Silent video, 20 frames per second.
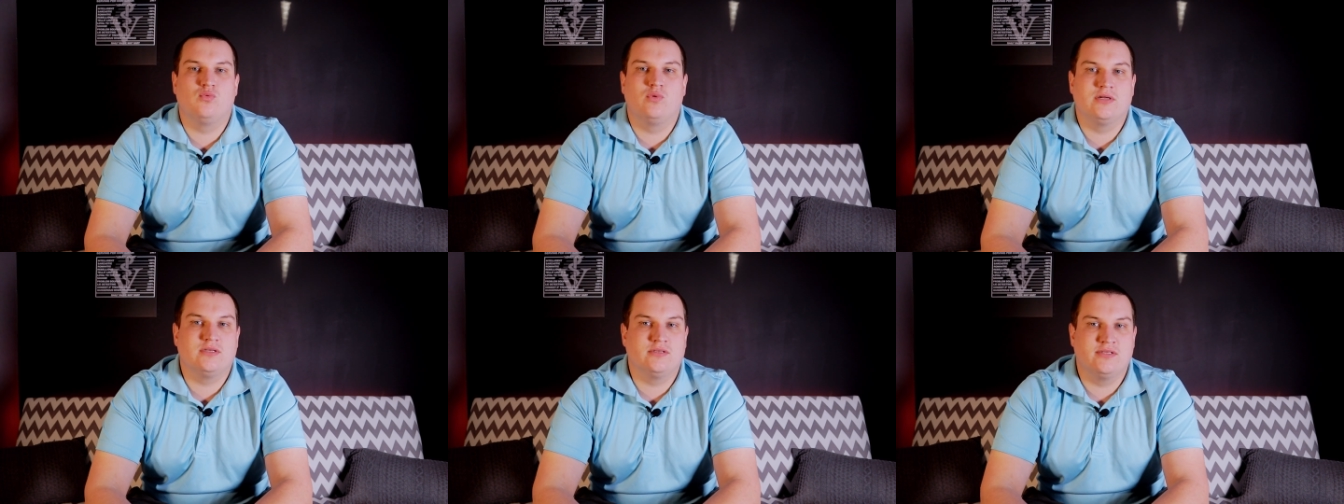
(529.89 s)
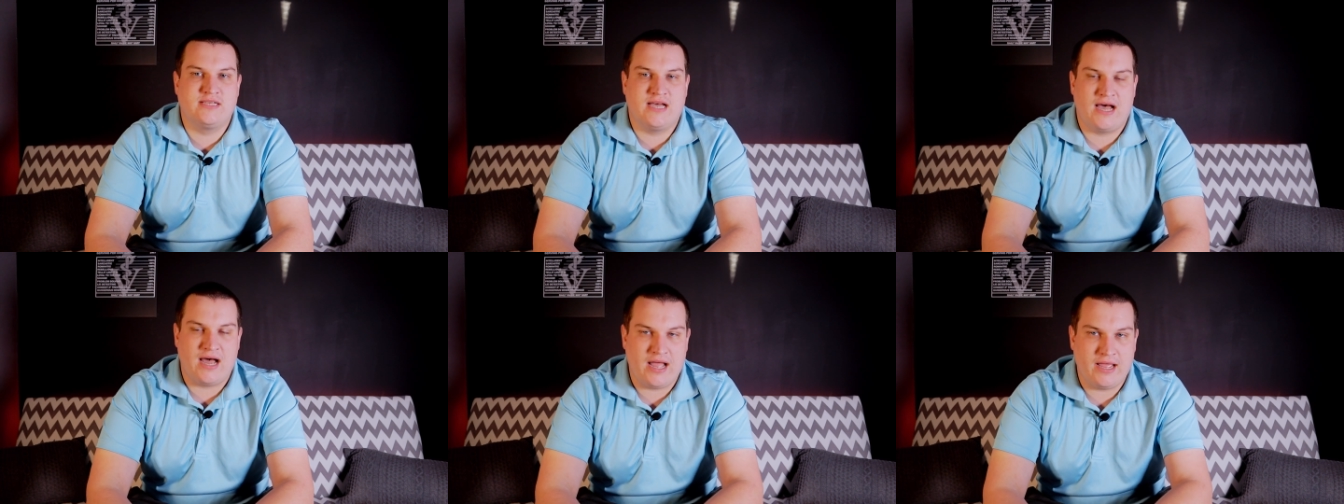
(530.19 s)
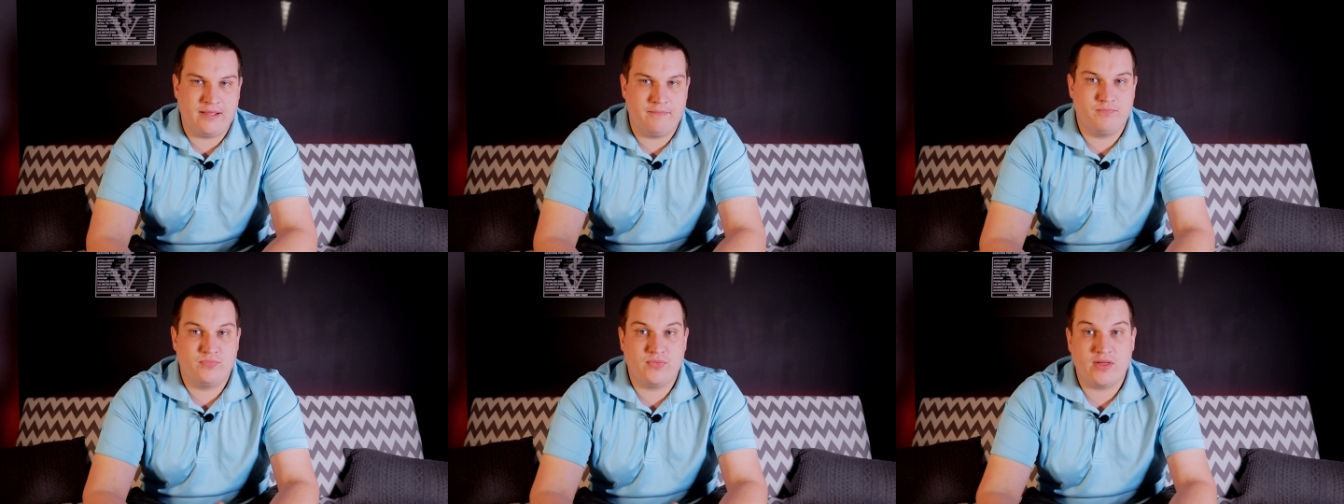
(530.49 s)
will
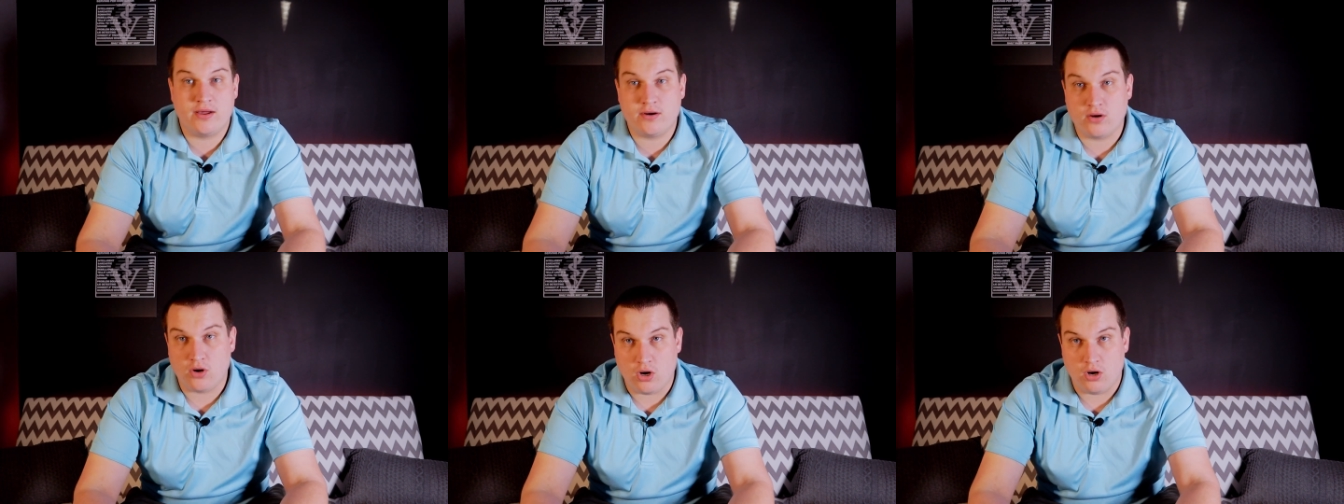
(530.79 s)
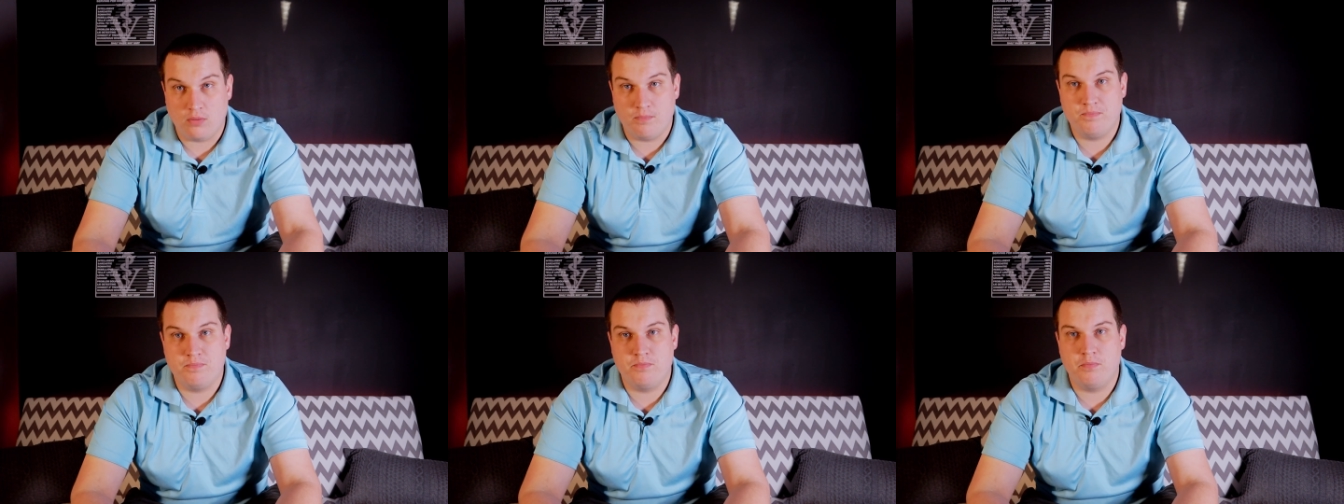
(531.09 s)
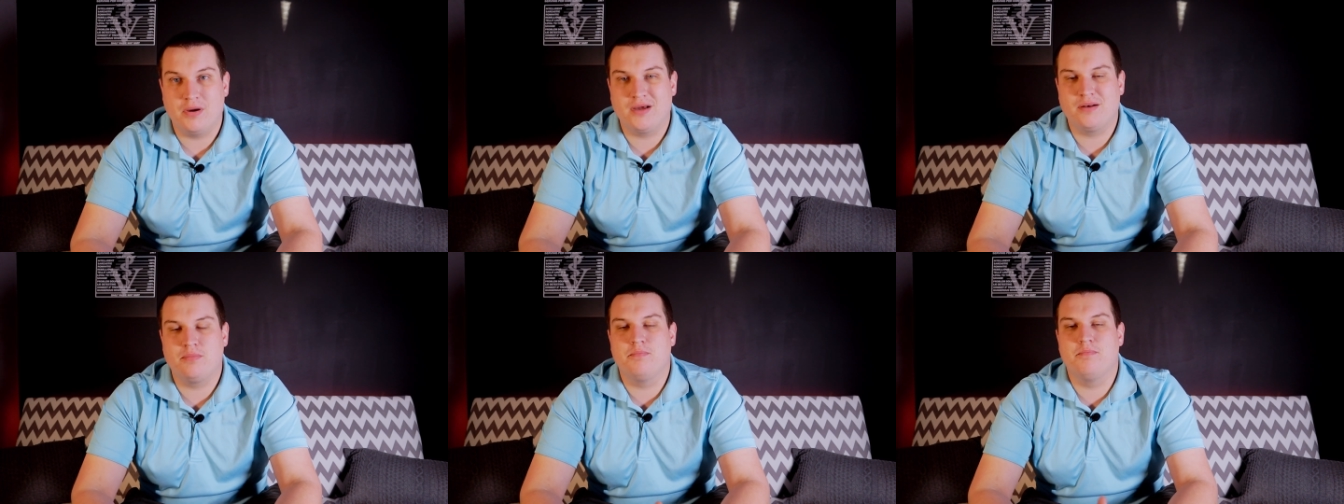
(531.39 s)
die. Not all,
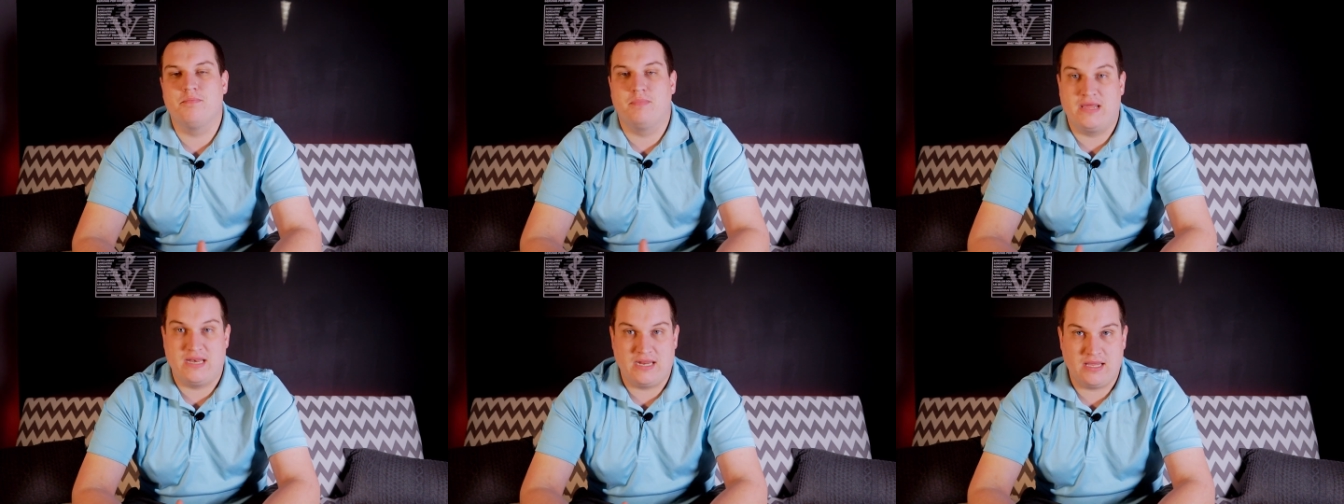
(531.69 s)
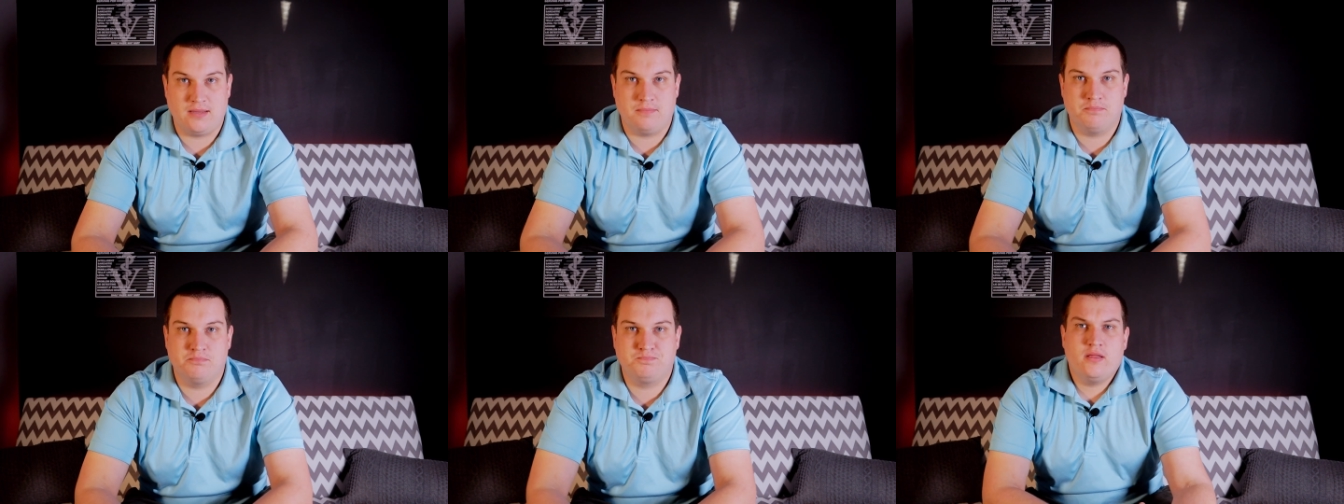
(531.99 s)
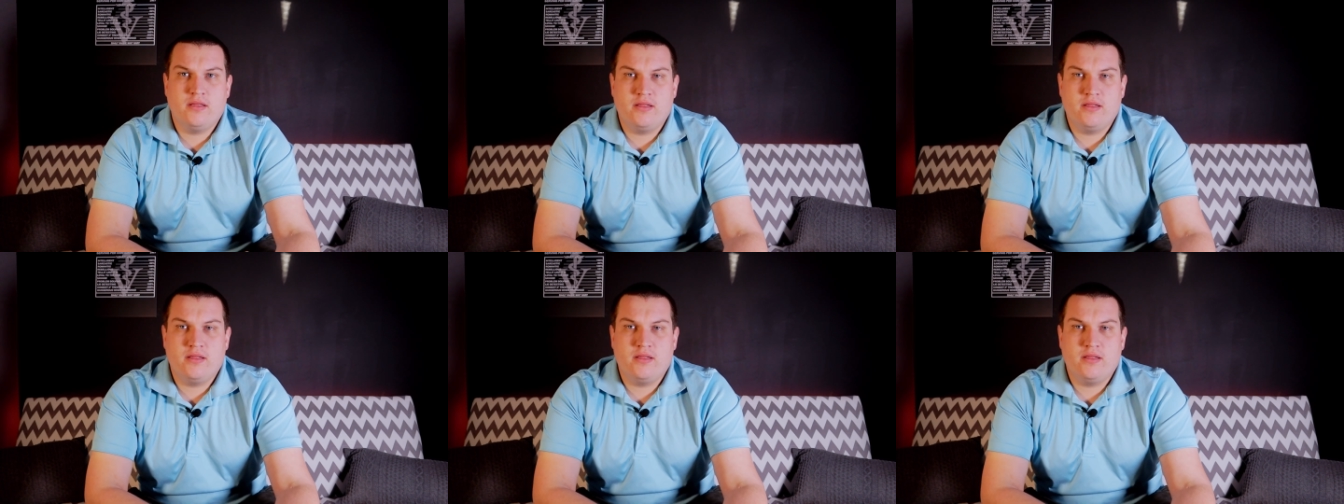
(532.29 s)
but many.